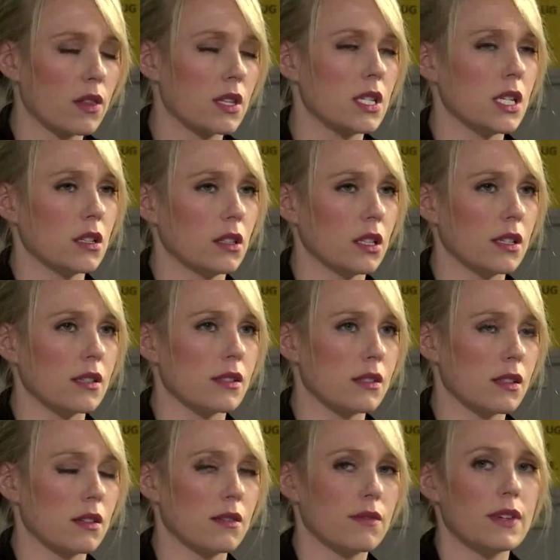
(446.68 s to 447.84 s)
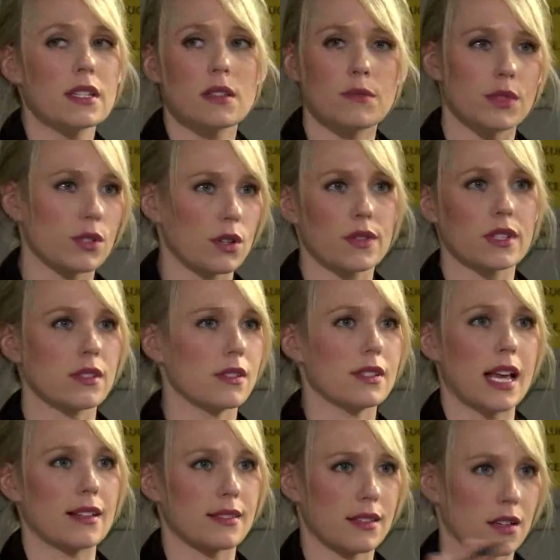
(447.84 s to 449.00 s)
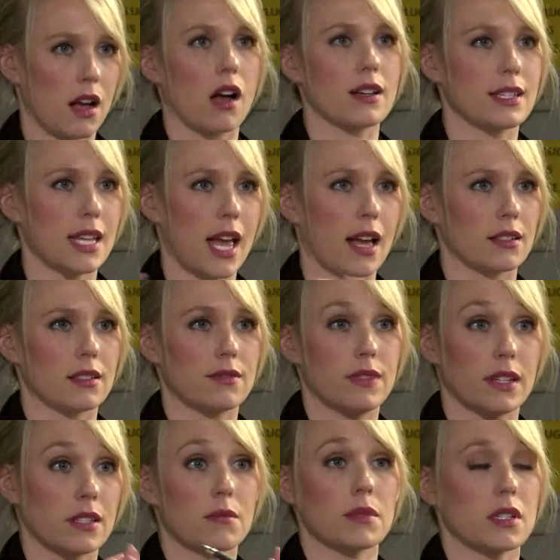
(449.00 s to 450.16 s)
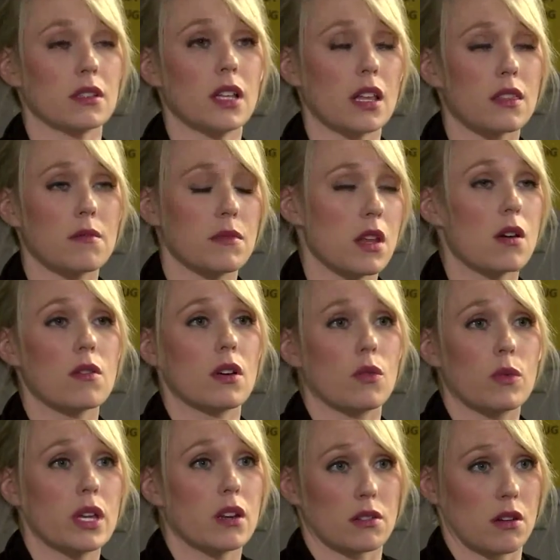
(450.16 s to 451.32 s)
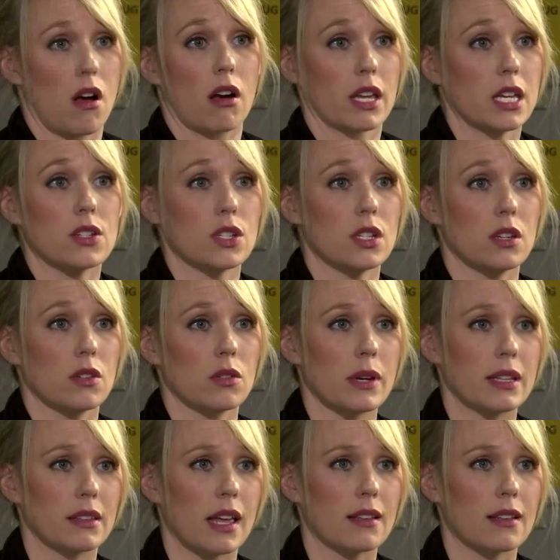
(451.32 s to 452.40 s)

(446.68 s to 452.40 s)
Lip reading: of the deal is Victim Services has to contact victims and let them know that we are talking to you, and